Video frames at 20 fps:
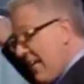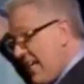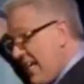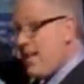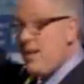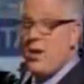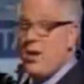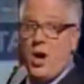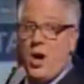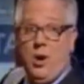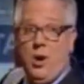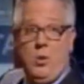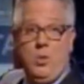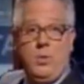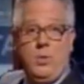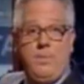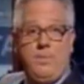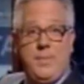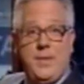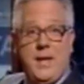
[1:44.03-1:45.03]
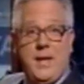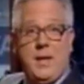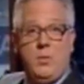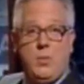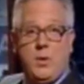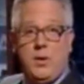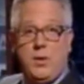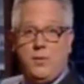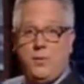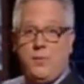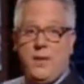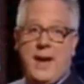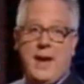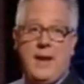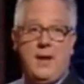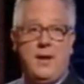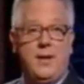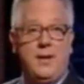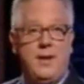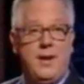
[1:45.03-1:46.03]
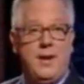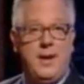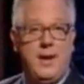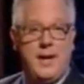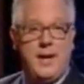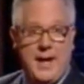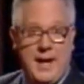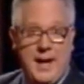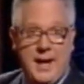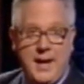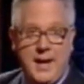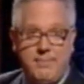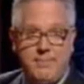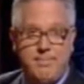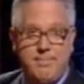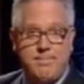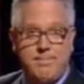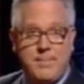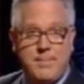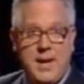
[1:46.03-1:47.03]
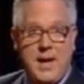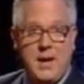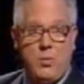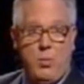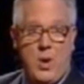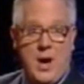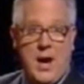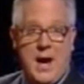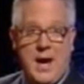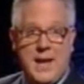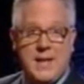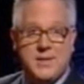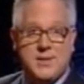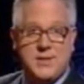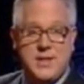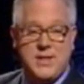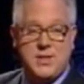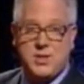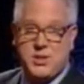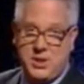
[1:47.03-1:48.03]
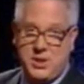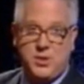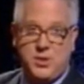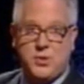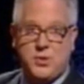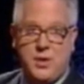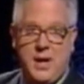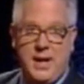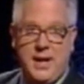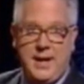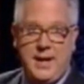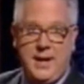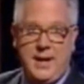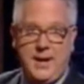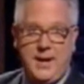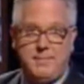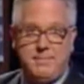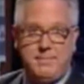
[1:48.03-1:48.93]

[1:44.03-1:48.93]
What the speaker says: he know it will fail again? And why is he still trying it?